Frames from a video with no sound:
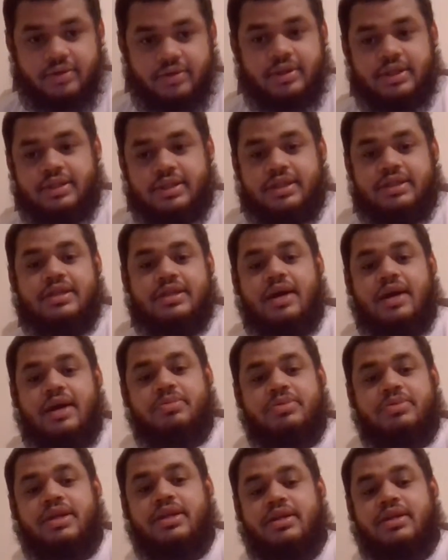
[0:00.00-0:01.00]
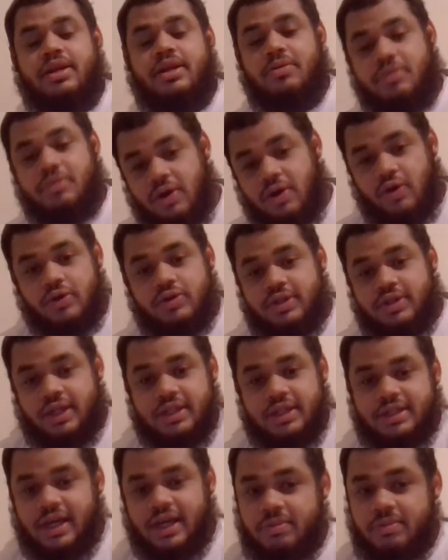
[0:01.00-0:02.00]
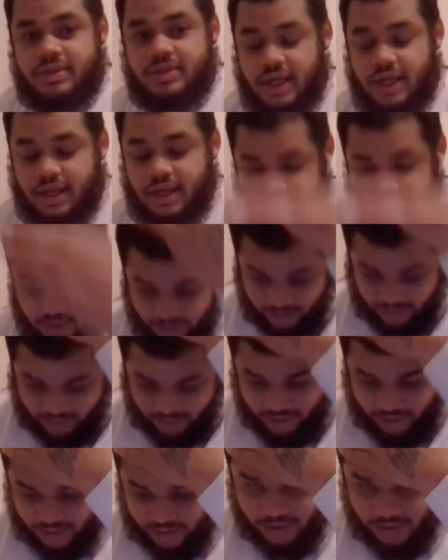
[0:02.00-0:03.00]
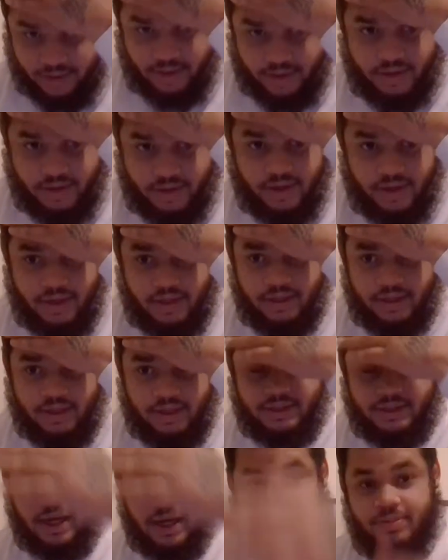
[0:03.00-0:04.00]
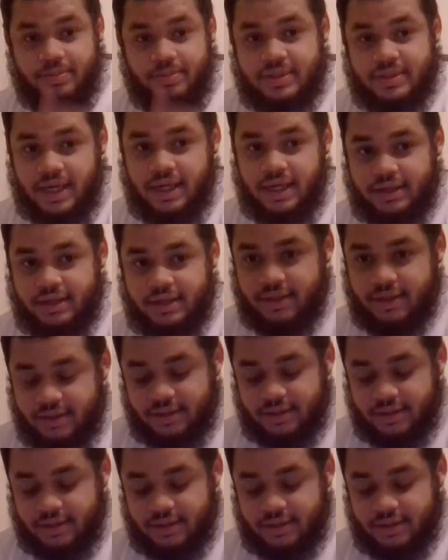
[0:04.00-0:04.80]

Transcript: This is the top 10. Now we're going to go to the top 10. The top 10.